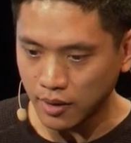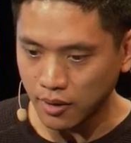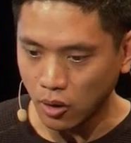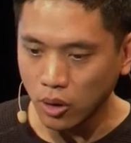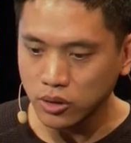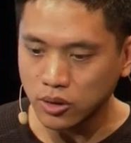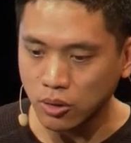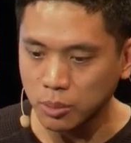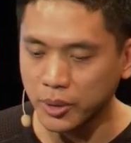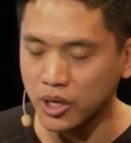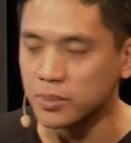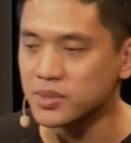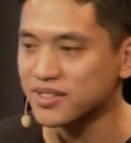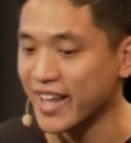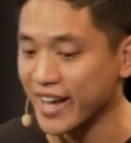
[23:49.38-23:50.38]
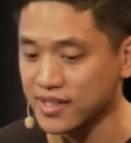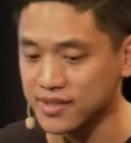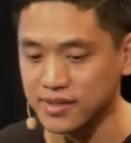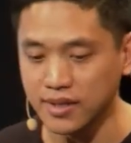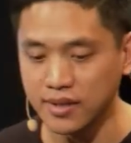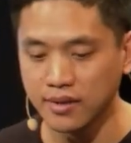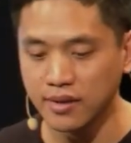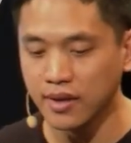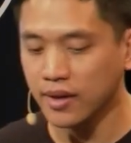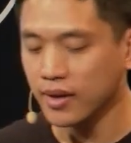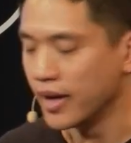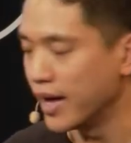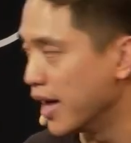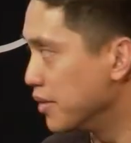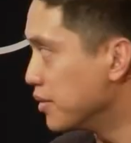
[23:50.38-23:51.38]
old code becomes legacy.
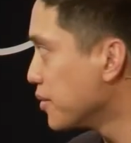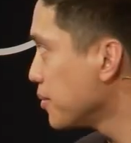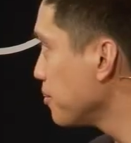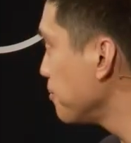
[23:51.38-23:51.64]
And